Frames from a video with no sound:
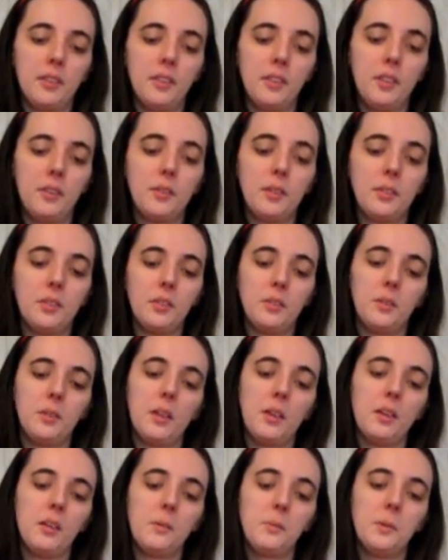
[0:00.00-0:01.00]
You could do it
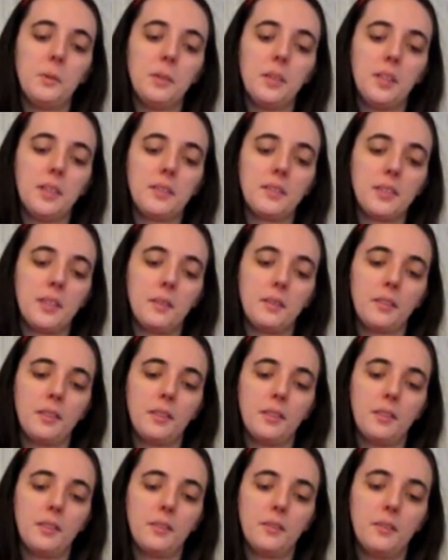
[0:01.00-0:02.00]
all at once. I'm going
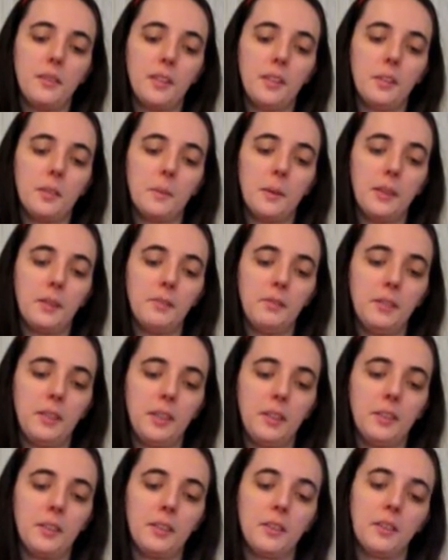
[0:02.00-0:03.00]
to do it finger by
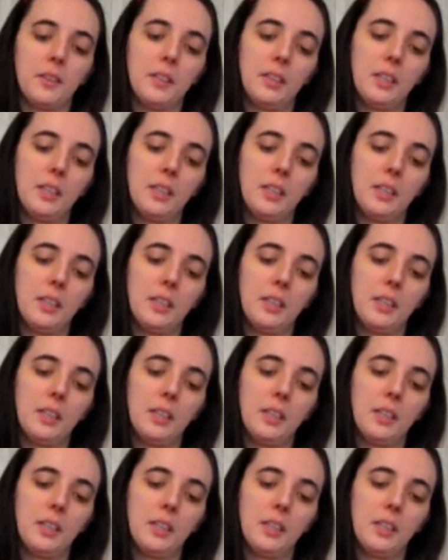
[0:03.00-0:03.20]
finger.